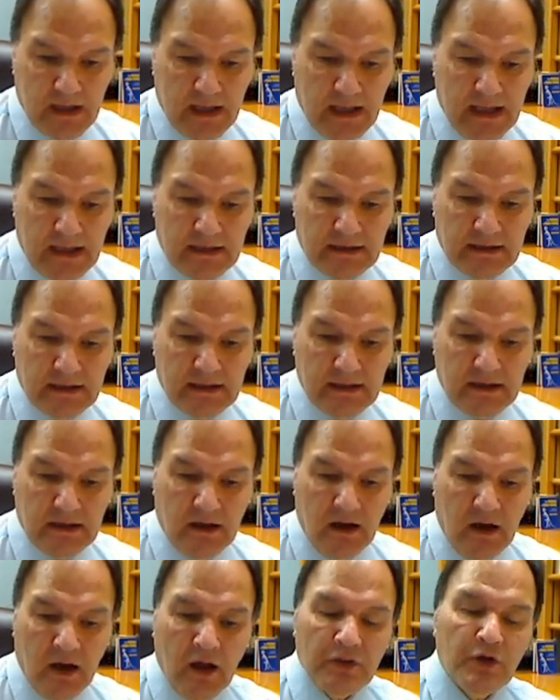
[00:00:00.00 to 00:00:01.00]
And
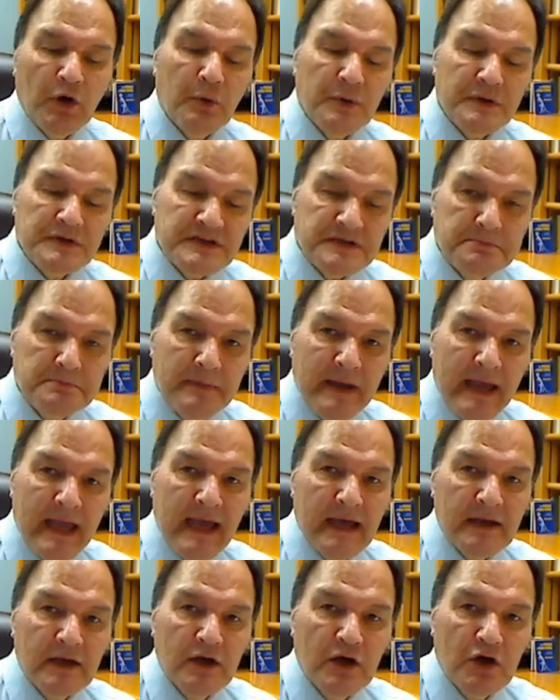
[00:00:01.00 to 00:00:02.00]
although it's
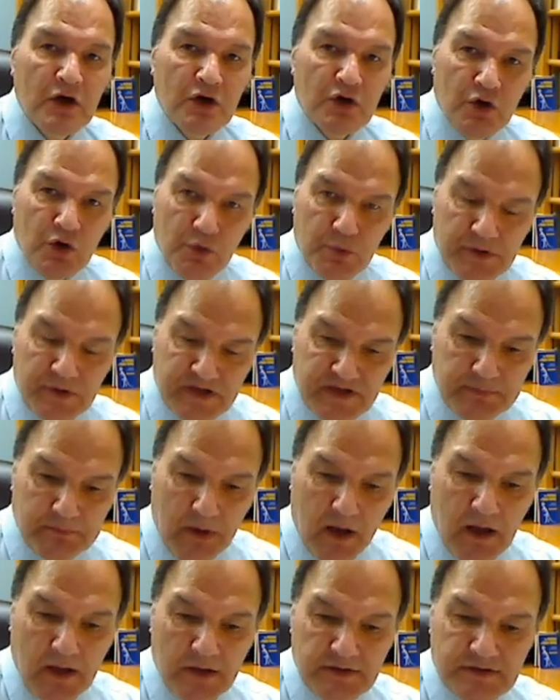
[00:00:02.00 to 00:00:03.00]
man who
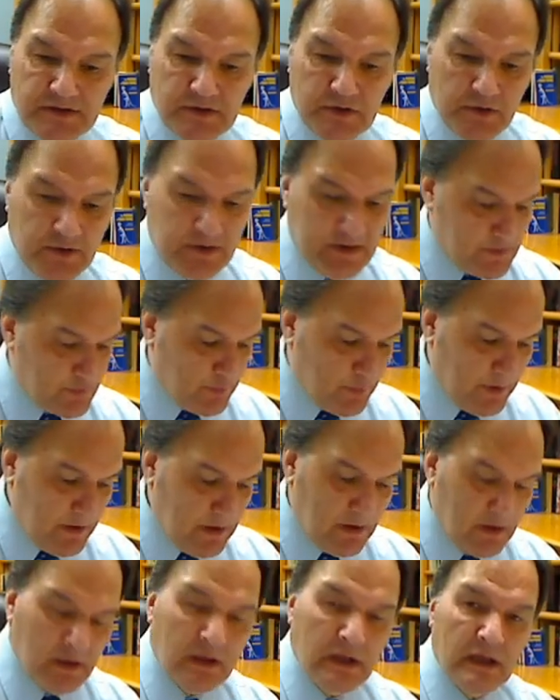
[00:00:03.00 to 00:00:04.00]
responds to his
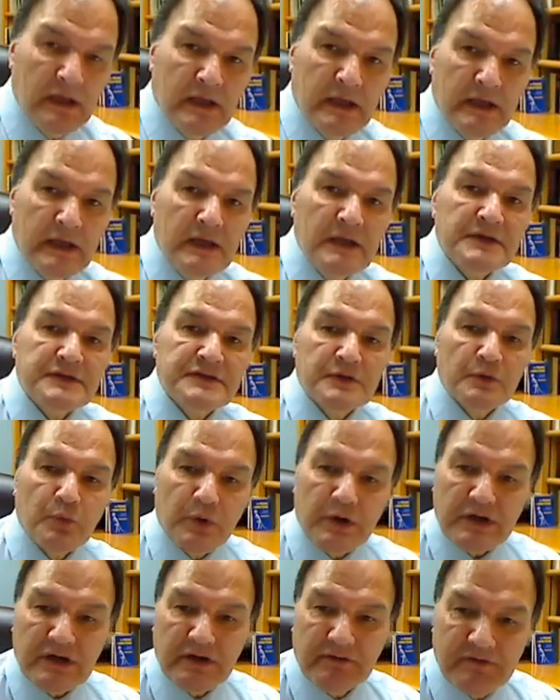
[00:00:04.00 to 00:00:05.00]
will, it is the
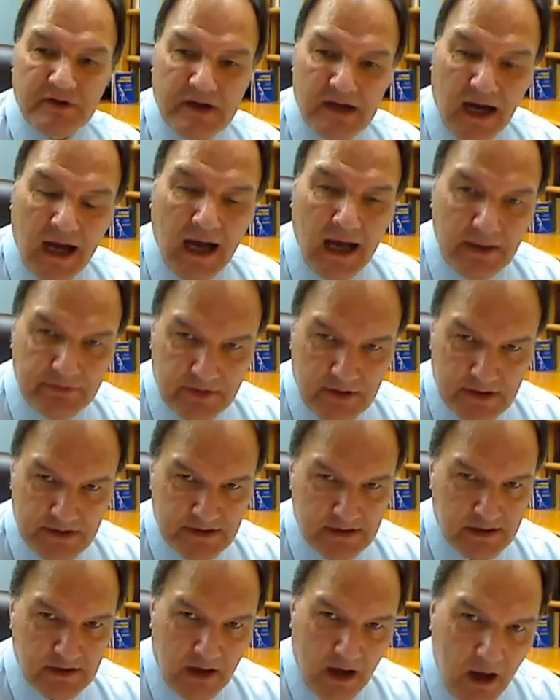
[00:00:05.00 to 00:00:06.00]
work of God that
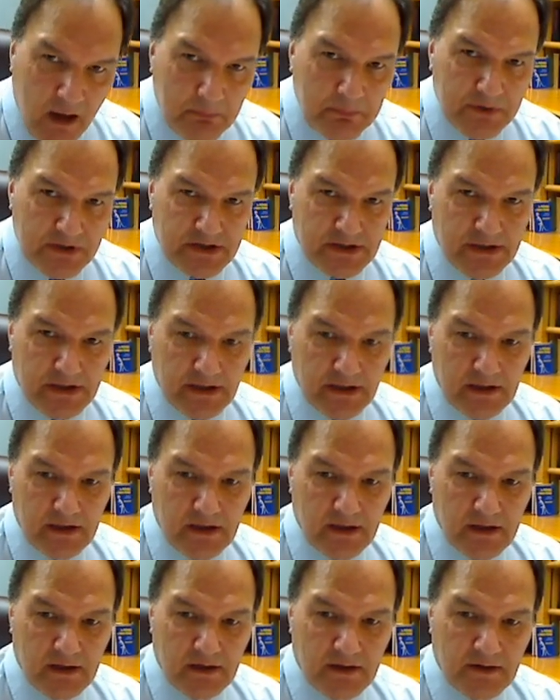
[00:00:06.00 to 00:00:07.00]
is accomplishing
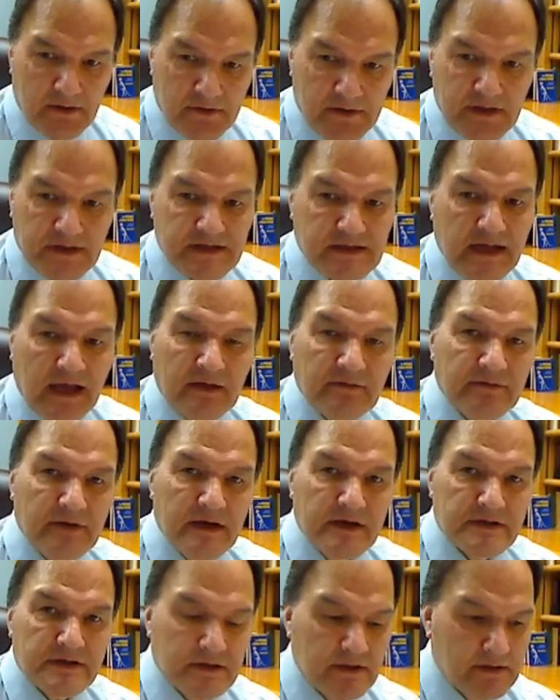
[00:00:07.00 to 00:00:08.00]
this
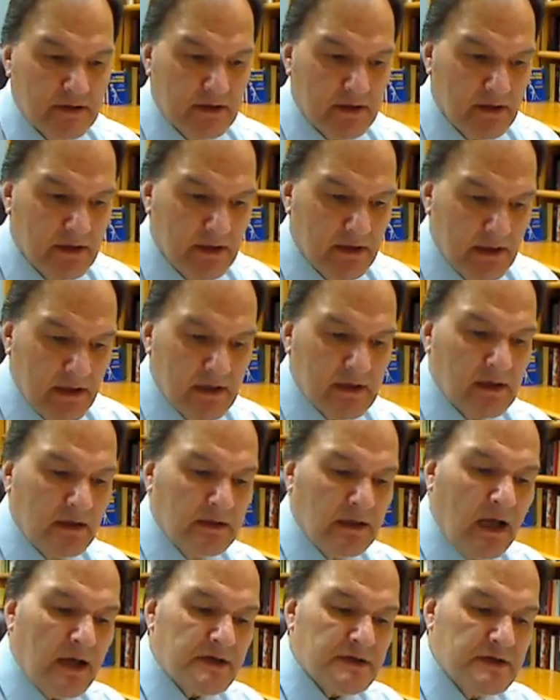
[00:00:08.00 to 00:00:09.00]
salvation. In
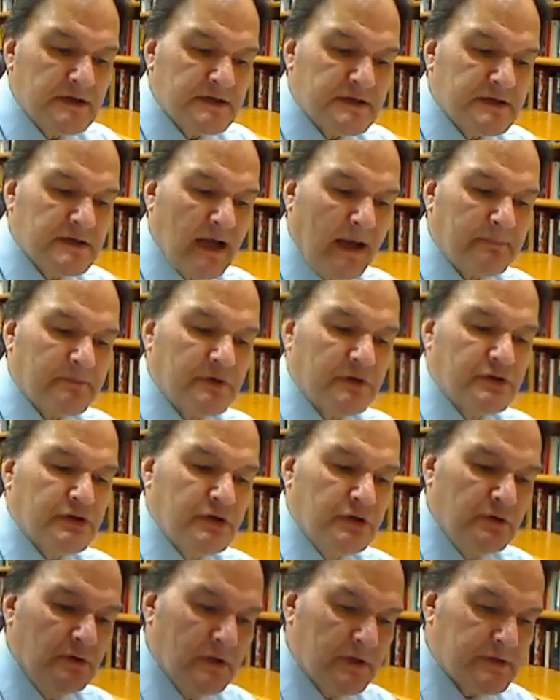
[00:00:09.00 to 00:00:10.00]
Colossians chapter
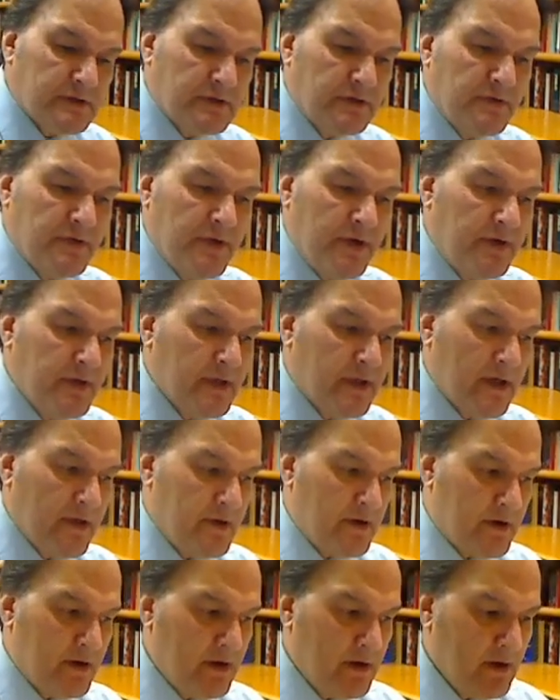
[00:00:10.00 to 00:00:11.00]
2, let's turn there
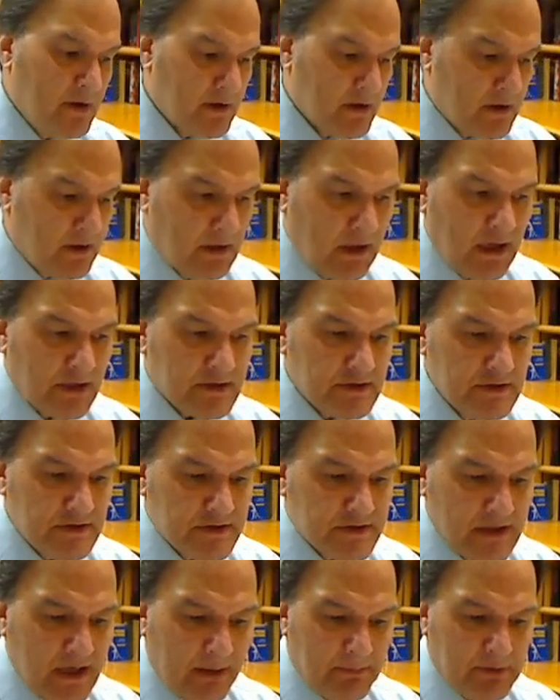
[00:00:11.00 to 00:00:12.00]
together.
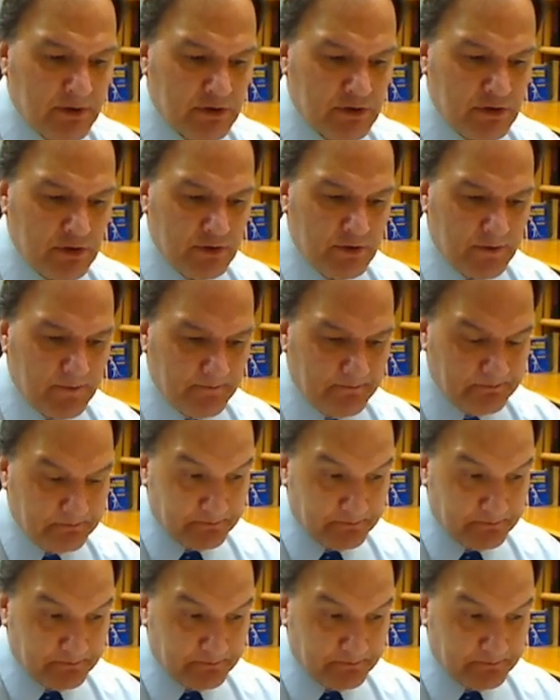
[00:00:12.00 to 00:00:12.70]
Colossians chapter 2.